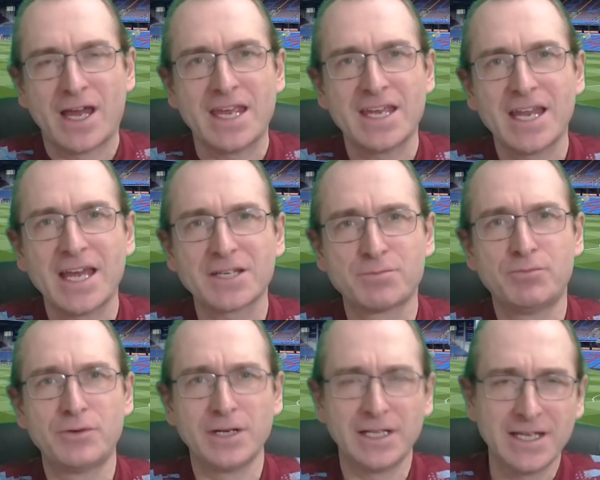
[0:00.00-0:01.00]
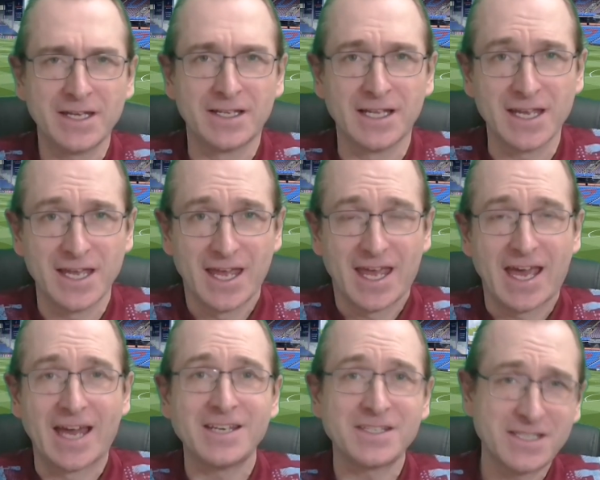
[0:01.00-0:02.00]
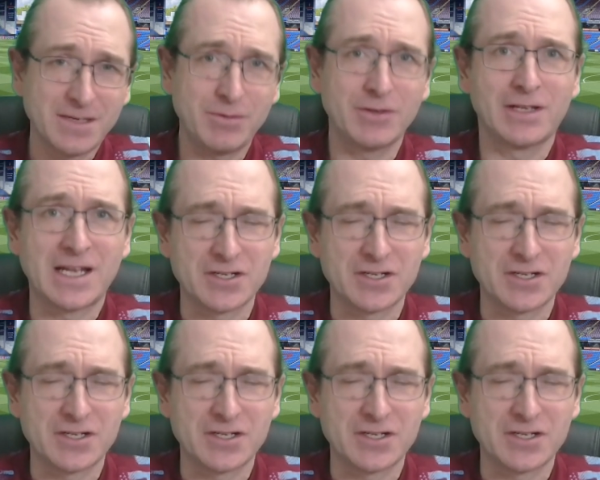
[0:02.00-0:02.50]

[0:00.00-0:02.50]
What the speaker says: He connects brilliantly, and it's typical